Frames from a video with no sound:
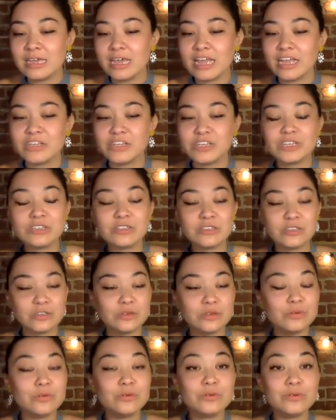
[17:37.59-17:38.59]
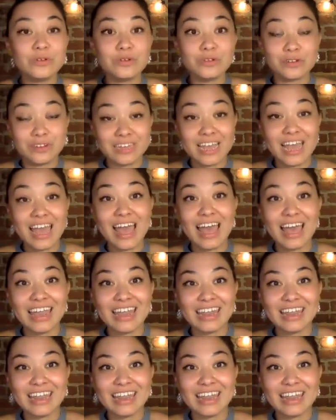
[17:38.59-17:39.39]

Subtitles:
it's just you and your dad.